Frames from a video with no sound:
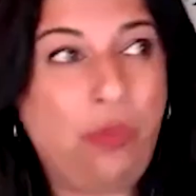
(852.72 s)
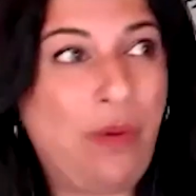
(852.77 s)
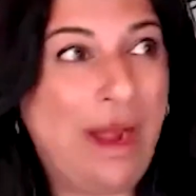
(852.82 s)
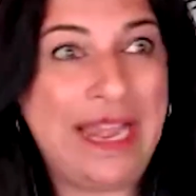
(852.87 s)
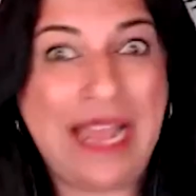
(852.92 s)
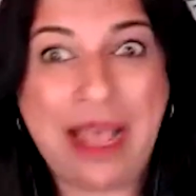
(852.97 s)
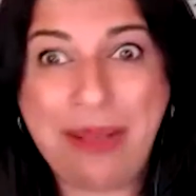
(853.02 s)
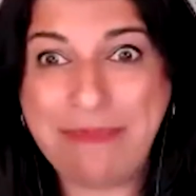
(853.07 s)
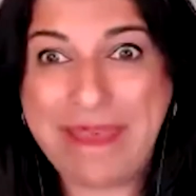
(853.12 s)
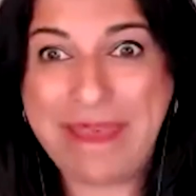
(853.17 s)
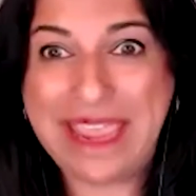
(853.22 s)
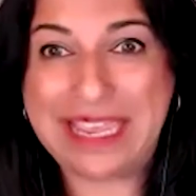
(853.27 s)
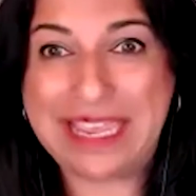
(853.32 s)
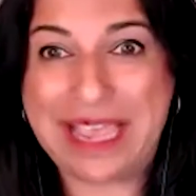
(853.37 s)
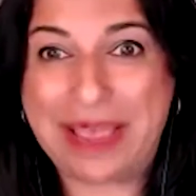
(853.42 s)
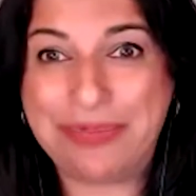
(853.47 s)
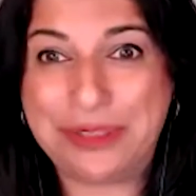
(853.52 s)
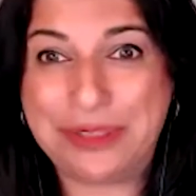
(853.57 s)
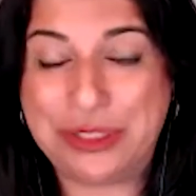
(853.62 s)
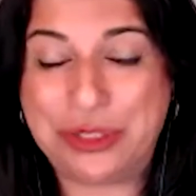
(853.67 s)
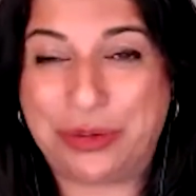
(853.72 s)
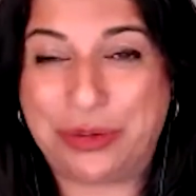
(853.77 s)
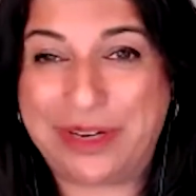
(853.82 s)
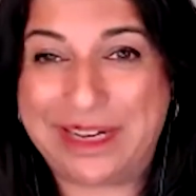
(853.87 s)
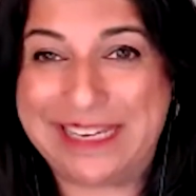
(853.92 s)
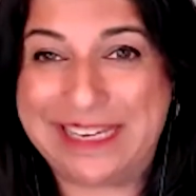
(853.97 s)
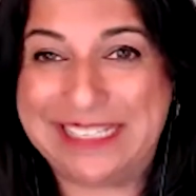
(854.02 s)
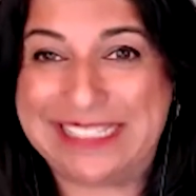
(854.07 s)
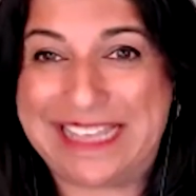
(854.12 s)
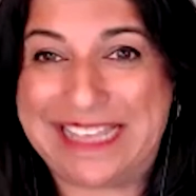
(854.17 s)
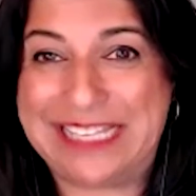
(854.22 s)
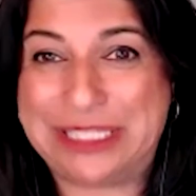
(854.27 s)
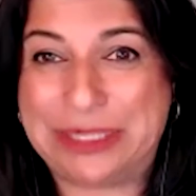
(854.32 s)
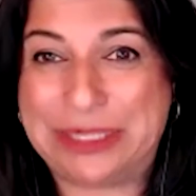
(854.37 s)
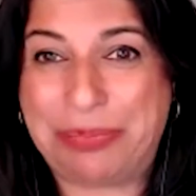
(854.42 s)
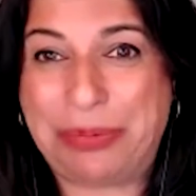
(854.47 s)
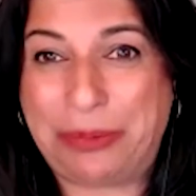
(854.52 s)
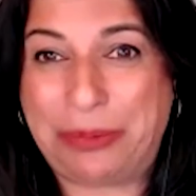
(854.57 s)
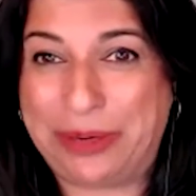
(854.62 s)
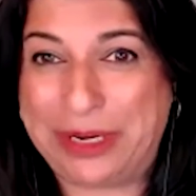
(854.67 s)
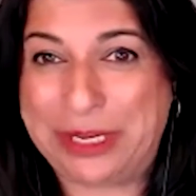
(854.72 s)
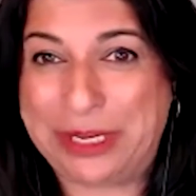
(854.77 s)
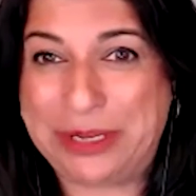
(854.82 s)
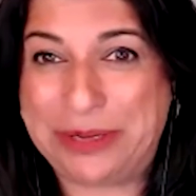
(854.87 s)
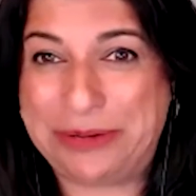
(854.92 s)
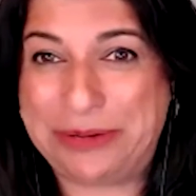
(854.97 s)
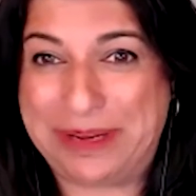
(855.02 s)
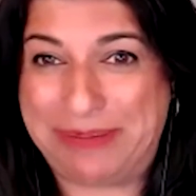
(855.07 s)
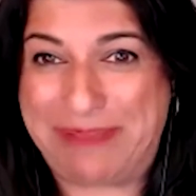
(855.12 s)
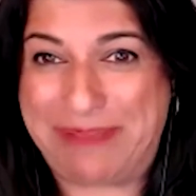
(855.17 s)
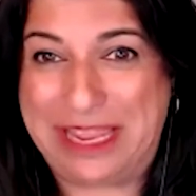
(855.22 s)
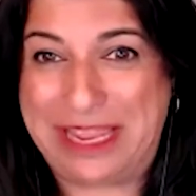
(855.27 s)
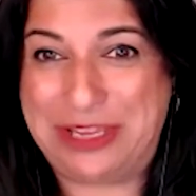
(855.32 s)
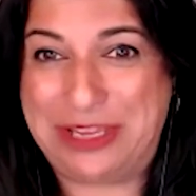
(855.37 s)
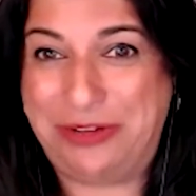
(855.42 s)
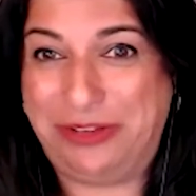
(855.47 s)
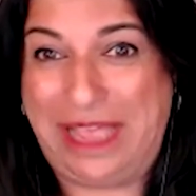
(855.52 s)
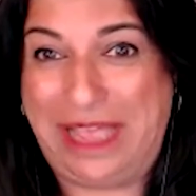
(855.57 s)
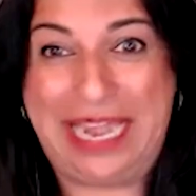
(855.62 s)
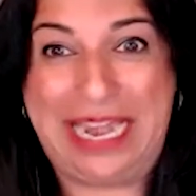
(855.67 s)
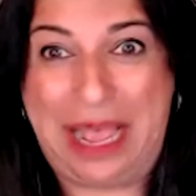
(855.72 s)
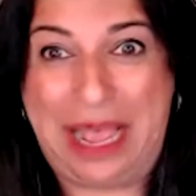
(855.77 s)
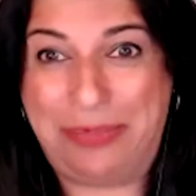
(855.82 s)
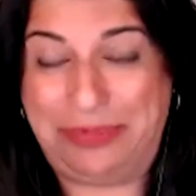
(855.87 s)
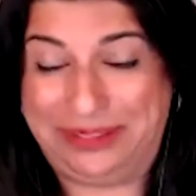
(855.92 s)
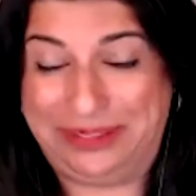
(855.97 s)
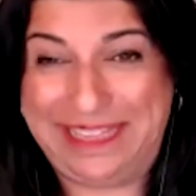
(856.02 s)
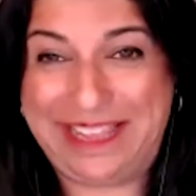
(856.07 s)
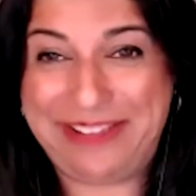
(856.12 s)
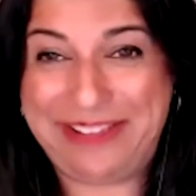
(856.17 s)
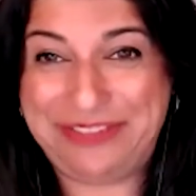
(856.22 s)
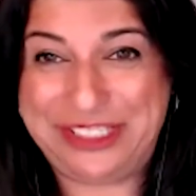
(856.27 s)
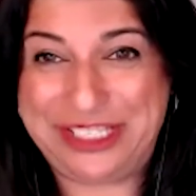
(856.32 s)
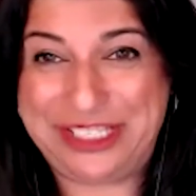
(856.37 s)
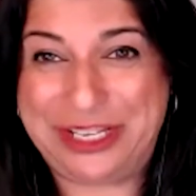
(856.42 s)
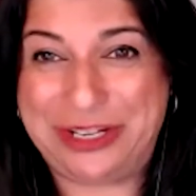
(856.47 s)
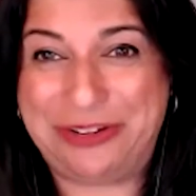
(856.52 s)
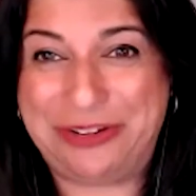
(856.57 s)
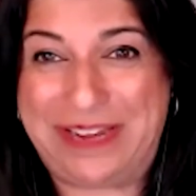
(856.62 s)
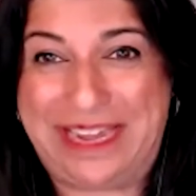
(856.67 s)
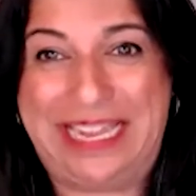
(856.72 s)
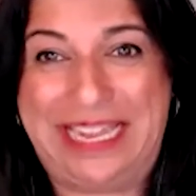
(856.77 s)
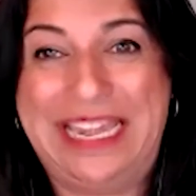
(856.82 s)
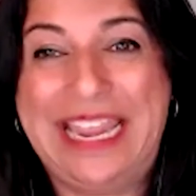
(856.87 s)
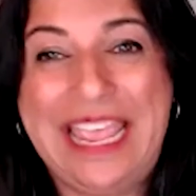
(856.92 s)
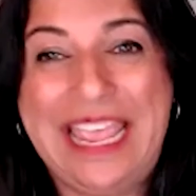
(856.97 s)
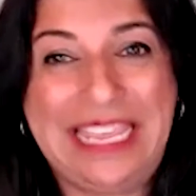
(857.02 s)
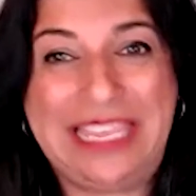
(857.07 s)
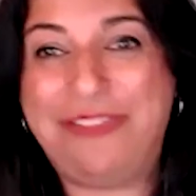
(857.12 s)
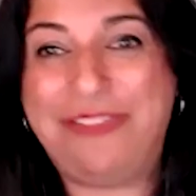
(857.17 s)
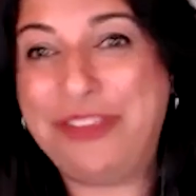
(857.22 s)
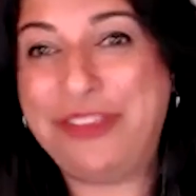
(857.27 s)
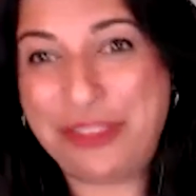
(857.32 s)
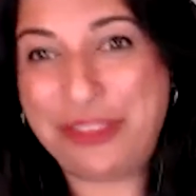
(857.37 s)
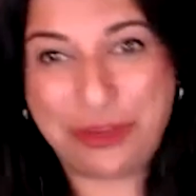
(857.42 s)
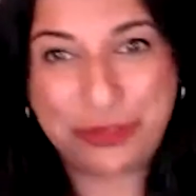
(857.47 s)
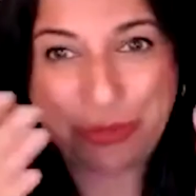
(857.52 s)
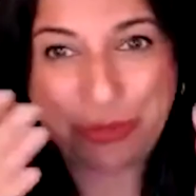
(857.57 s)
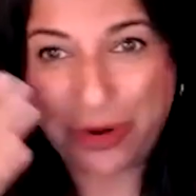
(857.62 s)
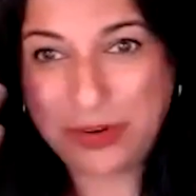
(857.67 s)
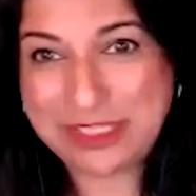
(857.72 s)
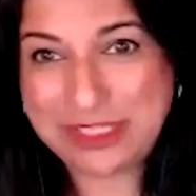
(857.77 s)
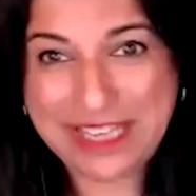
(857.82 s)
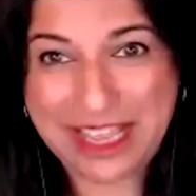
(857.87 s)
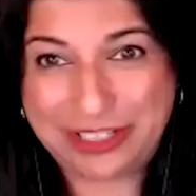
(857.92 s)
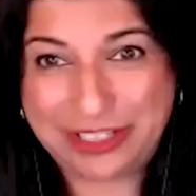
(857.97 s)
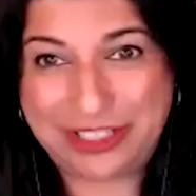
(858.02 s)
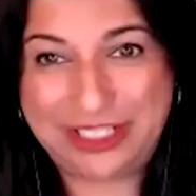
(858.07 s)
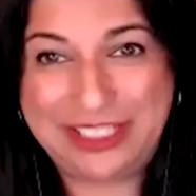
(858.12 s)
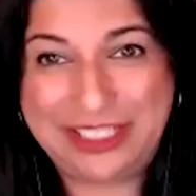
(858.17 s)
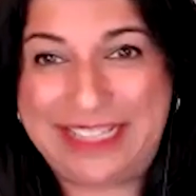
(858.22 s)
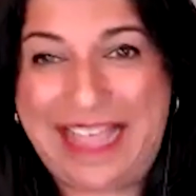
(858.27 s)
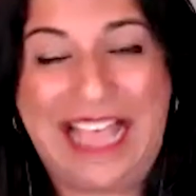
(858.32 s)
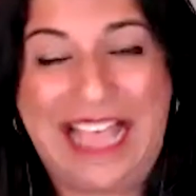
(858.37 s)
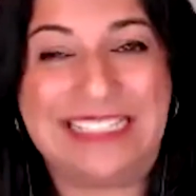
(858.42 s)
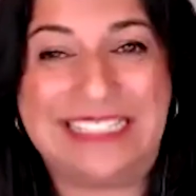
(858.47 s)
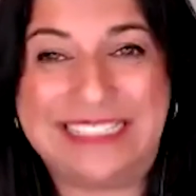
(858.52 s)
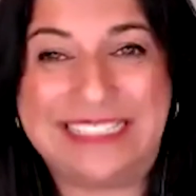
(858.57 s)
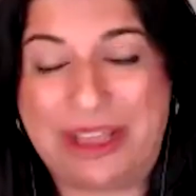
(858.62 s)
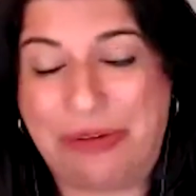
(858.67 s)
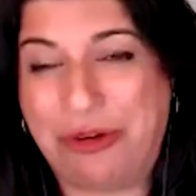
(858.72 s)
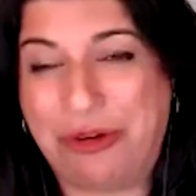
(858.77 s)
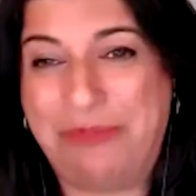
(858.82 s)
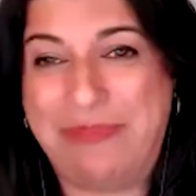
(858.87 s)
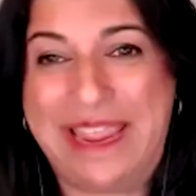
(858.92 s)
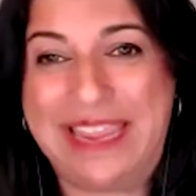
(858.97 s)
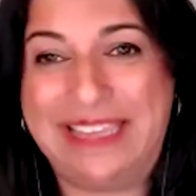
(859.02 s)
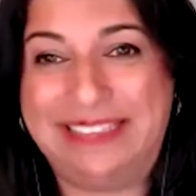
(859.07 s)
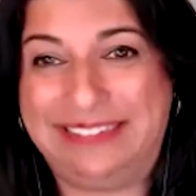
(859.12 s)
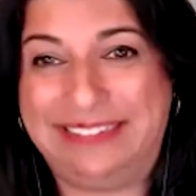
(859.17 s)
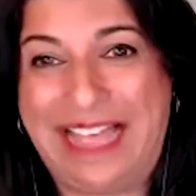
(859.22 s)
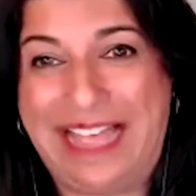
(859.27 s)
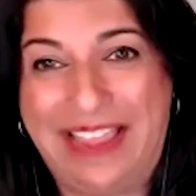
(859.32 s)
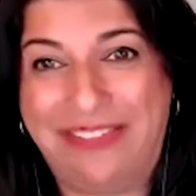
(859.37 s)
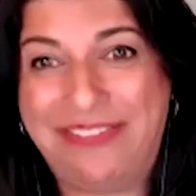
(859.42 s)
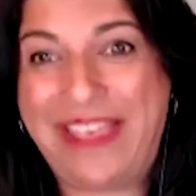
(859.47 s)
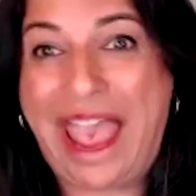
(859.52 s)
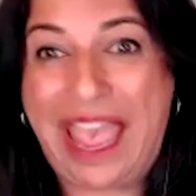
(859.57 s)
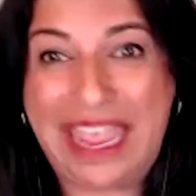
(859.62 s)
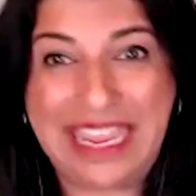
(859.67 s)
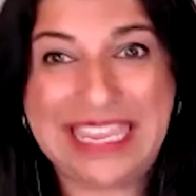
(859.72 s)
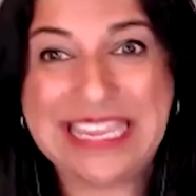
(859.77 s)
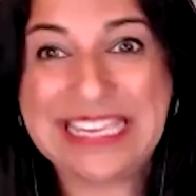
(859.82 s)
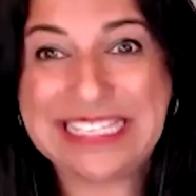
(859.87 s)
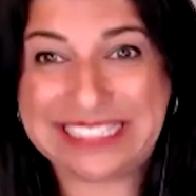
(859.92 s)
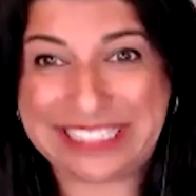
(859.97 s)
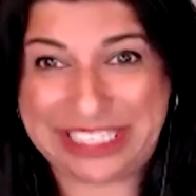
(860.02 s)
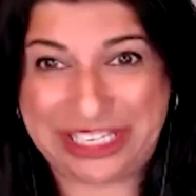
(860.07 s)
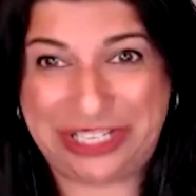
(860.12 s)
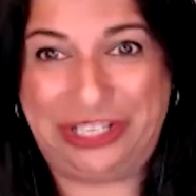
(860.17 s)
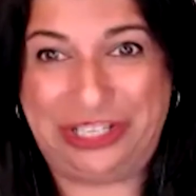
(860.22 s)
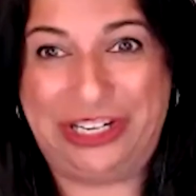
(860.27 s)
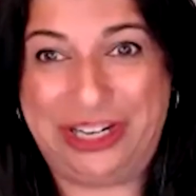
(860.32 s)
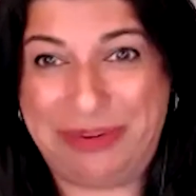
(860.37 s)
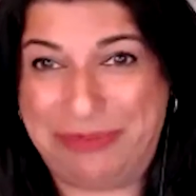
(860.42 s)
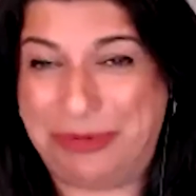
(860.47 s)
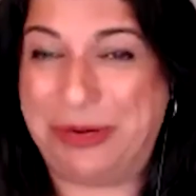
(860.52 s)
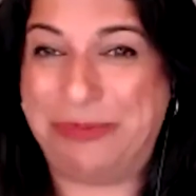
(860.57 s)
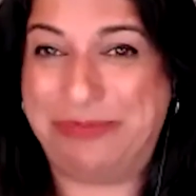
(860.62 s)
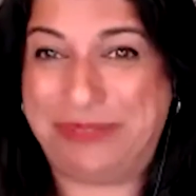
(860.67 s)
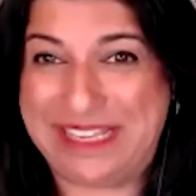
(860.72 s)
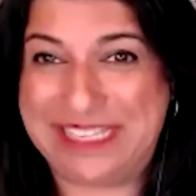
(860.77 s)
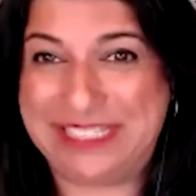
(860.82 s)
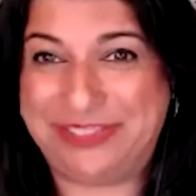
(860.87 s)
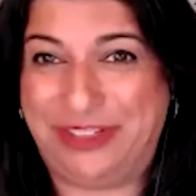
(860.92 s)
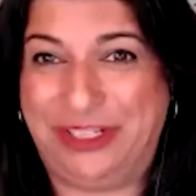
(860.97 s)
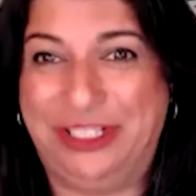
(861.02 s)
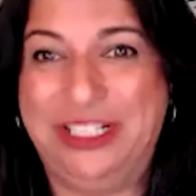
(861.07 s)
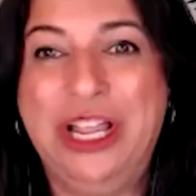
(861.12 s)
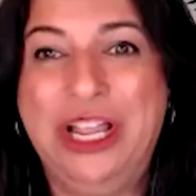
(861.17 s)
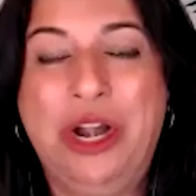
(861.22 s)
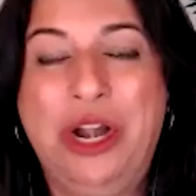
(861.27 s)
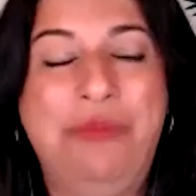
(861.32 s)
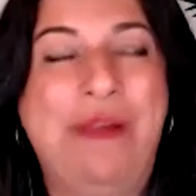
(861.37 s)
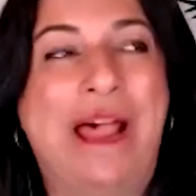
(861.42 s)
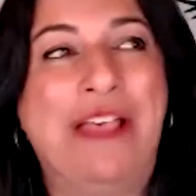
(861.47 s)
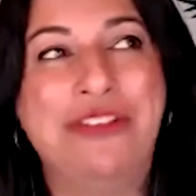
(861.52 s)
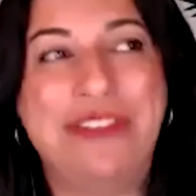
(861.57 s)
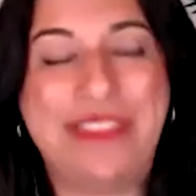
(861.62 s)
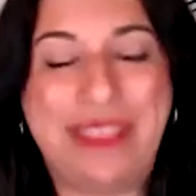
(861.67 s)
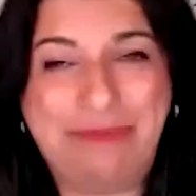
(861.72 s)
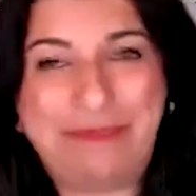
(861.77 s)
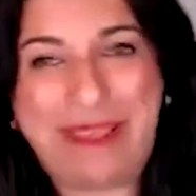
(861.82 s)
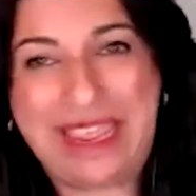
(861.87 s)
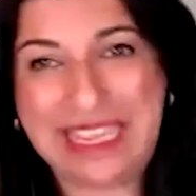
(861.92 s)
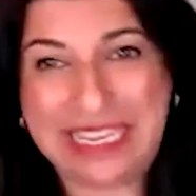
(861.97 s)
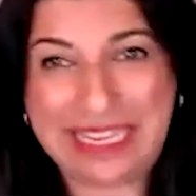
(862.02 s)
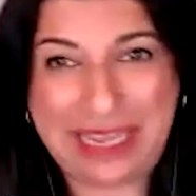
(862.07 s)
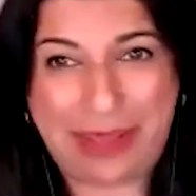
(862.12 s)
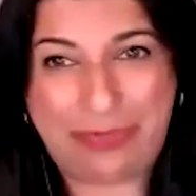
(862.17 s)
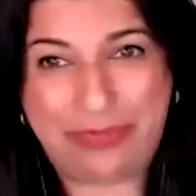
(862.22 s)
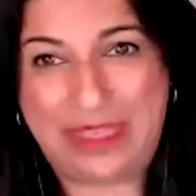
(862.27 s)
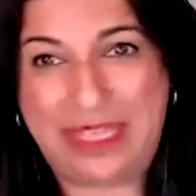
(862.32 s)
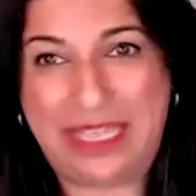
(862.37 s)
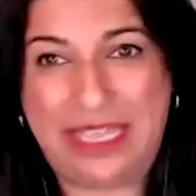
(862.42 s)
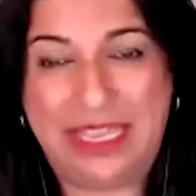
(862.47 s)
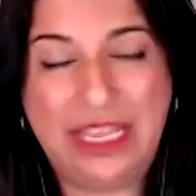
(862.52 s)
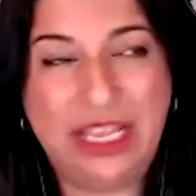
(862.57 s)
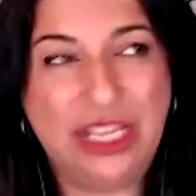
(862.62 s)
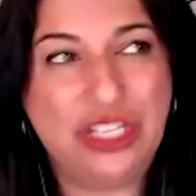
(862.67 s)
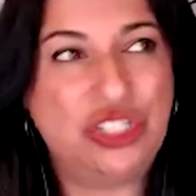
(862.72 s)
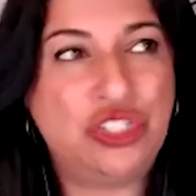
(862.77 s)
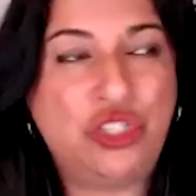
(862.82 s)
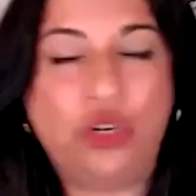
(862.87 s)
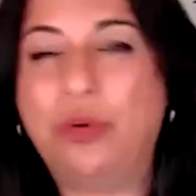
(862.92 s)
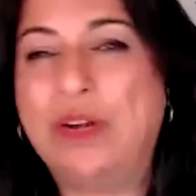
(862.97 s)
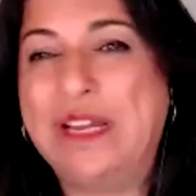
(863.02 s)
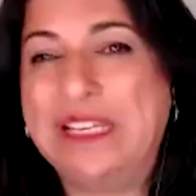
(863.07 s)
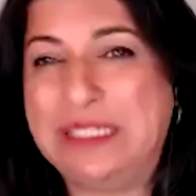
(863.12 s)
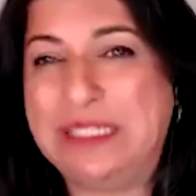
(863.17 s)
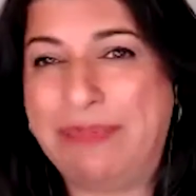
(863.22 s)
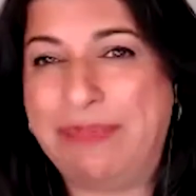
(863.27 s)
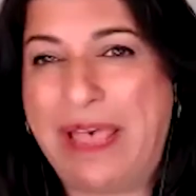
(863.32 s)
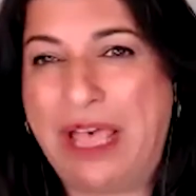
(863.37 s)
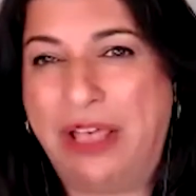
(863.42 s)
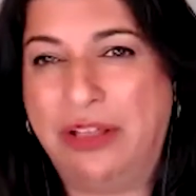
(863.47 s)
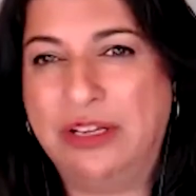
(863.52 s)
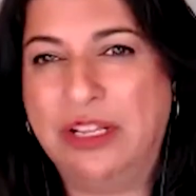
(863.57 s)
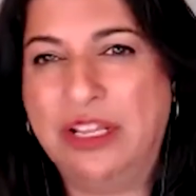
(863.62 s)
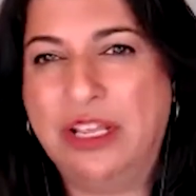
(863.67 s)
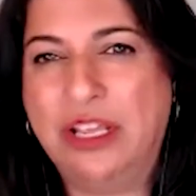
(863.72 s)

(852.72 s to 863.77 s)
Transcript: Why not make up stories that support you and make you and uplift you and give you those rose colored glasses that will make life ha- easier and more blissful rather than making up the stories about